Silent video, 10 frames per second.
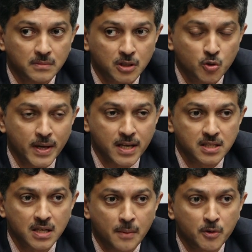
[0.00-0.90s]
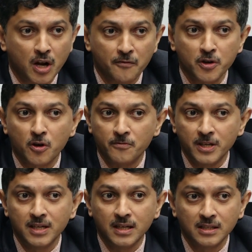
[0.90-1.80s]
to an extent, I'm not aware of
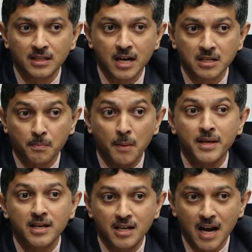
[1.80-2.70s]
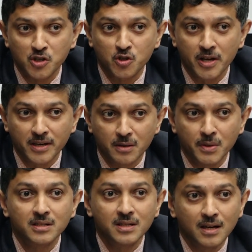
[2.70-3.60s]
any public international
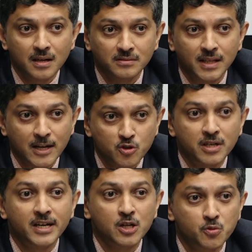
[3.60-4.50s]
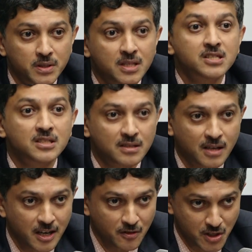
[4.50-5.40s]
agreement that actually deals with this
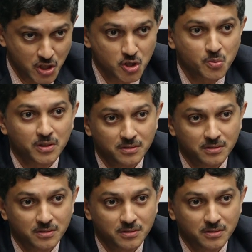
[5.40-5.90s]
kind of issues.